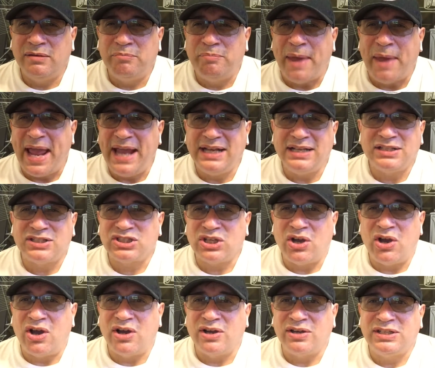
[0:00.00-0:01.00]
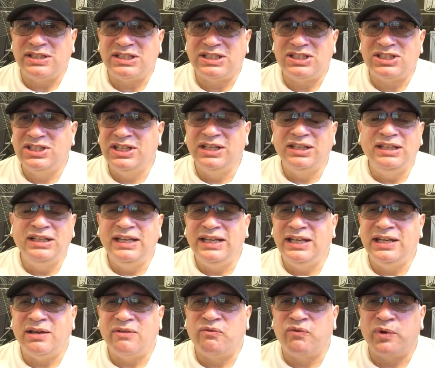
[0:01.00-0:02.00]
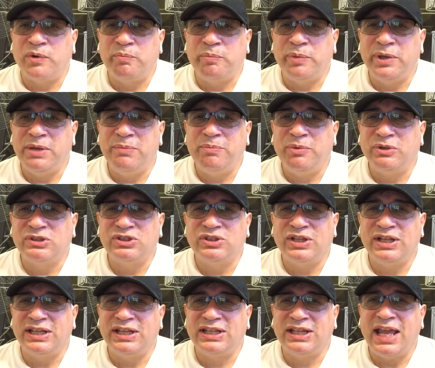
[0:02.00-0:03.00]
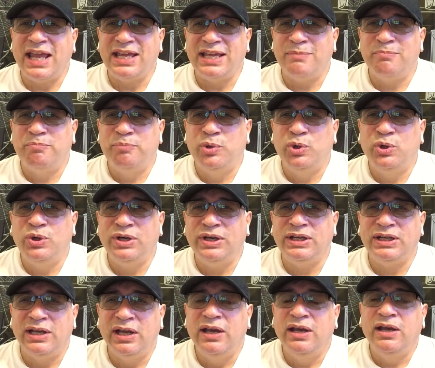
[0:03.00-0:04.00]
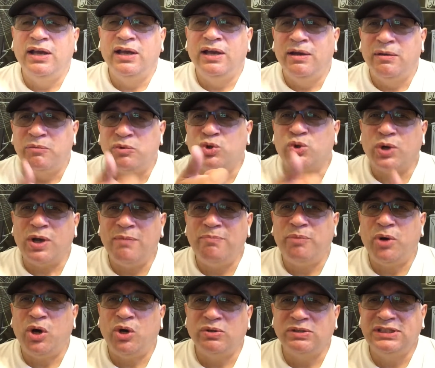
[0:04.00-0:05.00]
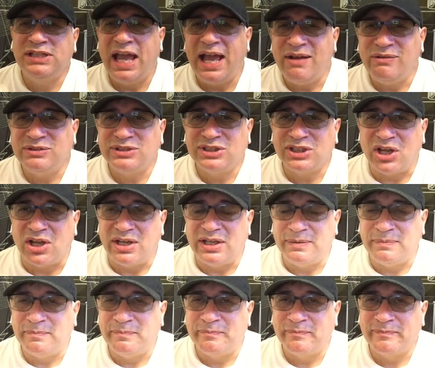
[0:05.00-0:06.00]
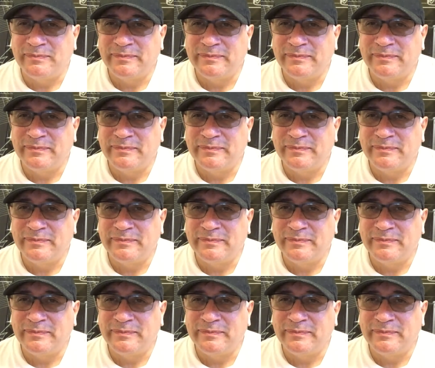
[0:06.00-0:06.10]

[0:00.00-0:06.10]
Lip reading: banks are stealing them for people so that they can put Trump hotels on them.